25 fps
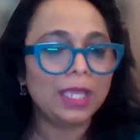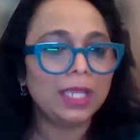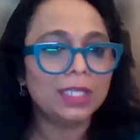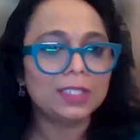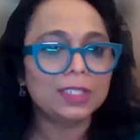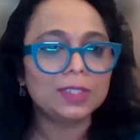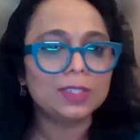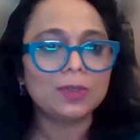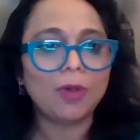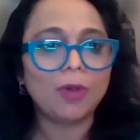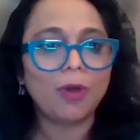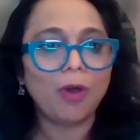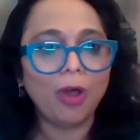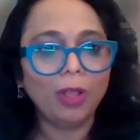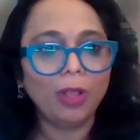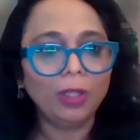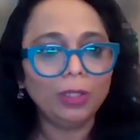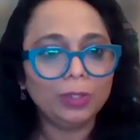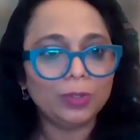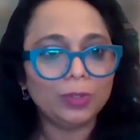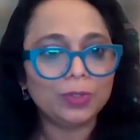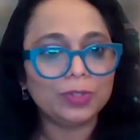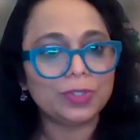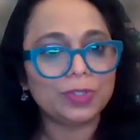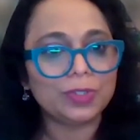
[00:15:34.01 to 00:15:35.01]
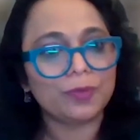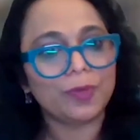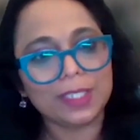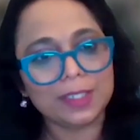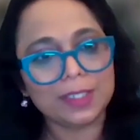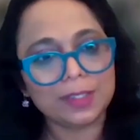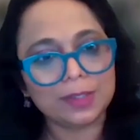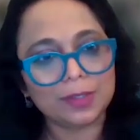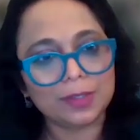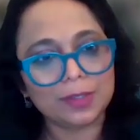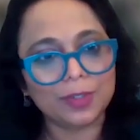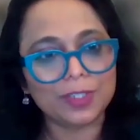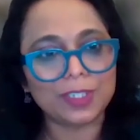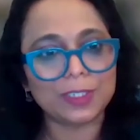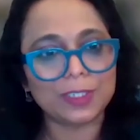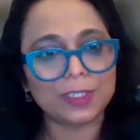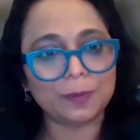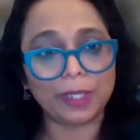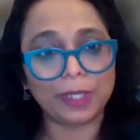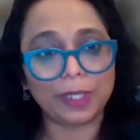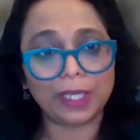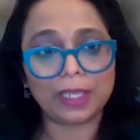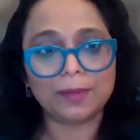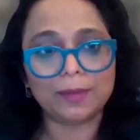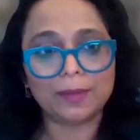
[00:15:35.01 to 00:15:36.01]
So all those resources
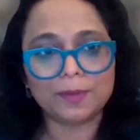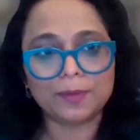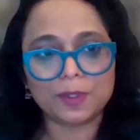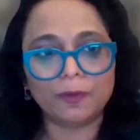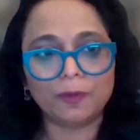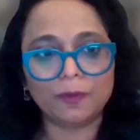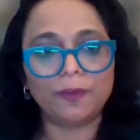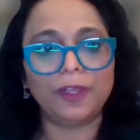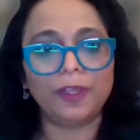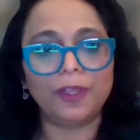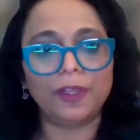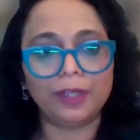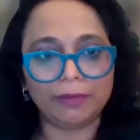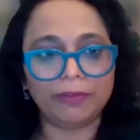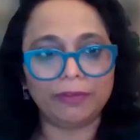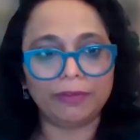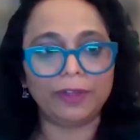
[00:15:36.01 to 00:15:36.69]
becomes very,